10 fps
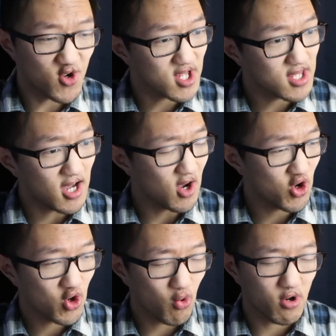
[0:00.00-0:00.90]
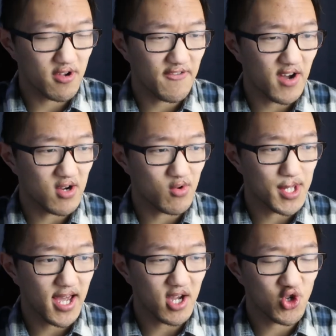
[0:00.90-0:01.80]
I'm just not sure if I
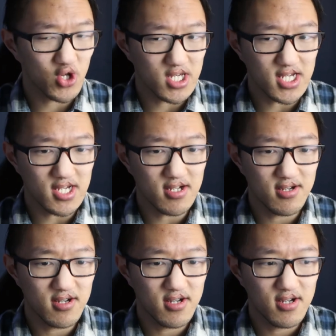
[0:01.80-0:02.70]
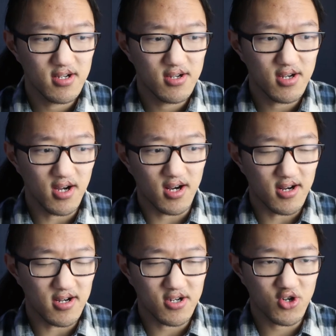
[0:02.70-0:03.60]
would actually
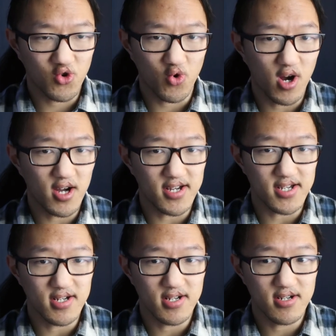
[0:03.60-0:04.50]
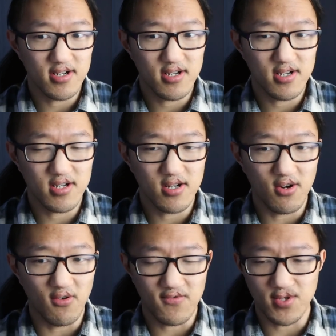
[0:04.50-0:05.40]
cry
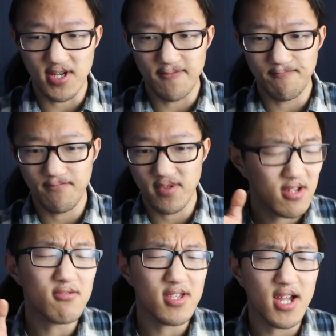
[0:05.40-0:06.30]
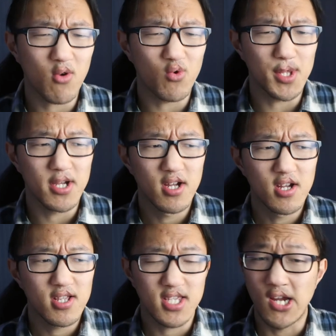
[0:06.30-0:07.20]
over them. Certainly, I would
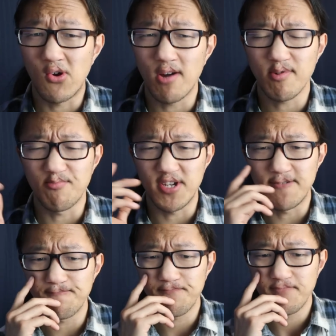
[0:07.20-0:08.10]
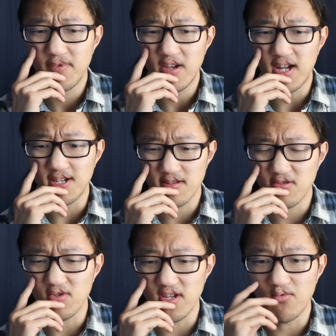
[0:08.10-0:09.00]
tear up a bit, and
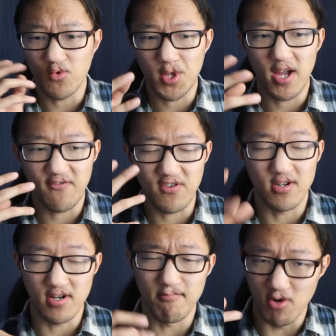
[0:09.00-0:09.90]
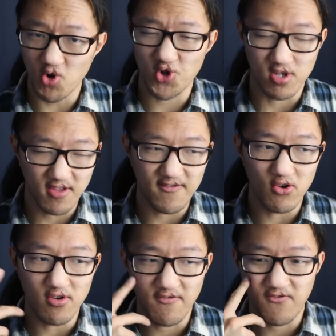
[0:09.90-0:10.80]
certainly would have emotions
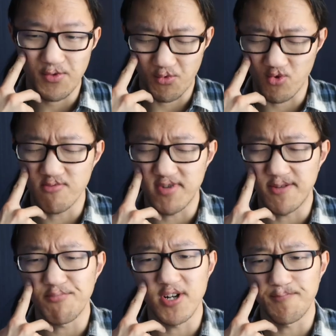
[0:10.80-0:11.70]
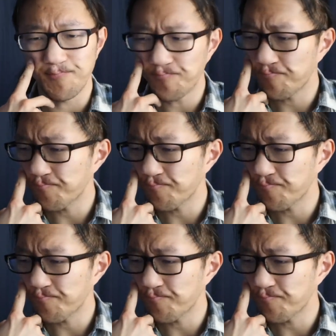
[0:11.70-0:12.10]
flowing through me, but